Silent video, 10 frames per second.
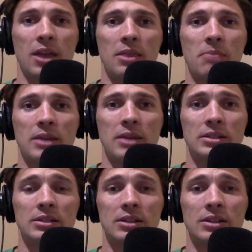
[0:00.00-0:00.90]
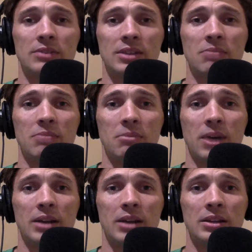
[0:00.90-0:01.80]
Basically you have to keep in
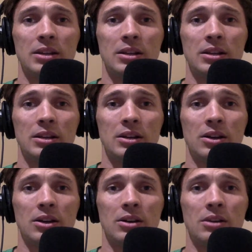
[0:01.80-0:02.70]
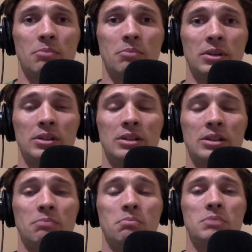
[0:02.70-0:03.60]
mind our ability
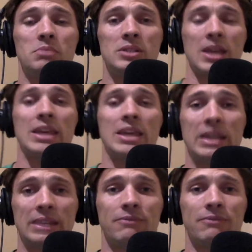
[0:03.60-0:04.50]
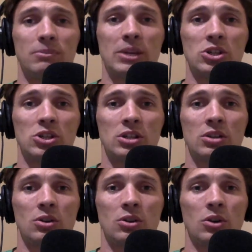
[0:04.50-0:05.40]
to take in
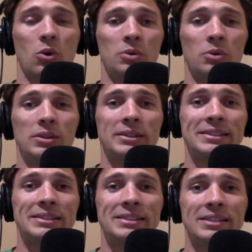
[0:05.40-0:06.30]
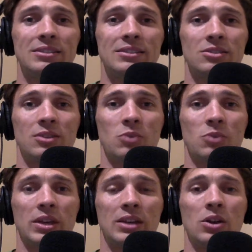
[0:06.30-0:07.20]
information only exists so that
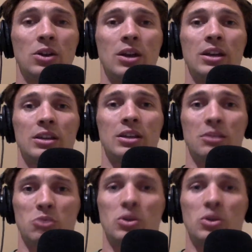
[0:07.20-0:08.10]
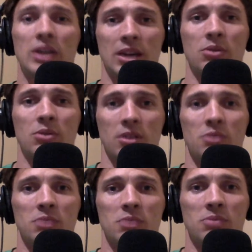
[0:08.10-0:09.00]
we can communicate with
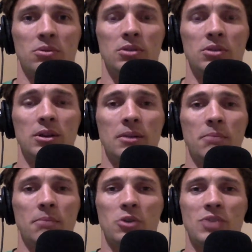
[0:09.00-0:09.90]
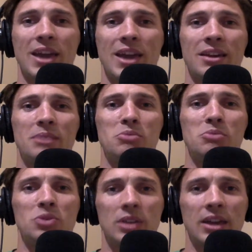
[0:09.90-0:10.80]
other people, but you can't
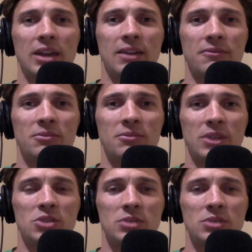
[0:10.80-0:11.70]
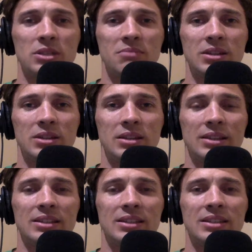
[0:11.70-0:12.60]
communicate information with somebody
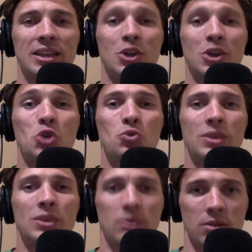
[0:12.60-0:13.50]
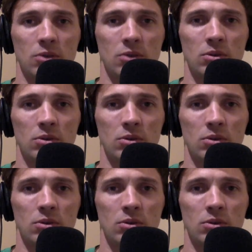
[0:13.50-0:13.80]
unless they agree with you.